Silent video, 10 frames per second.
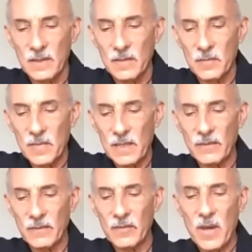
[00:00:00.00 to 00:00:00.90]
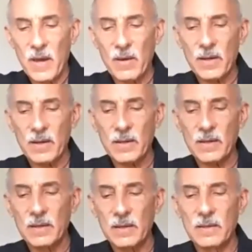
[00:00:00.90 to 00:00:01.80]
the middle of
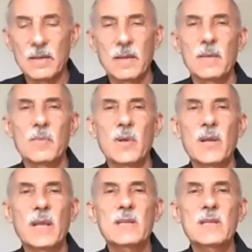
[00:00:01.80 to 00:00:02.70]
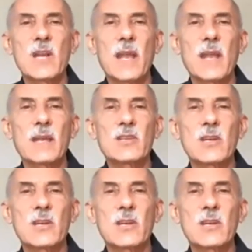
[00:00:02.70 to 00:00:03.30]
America, bringing shade.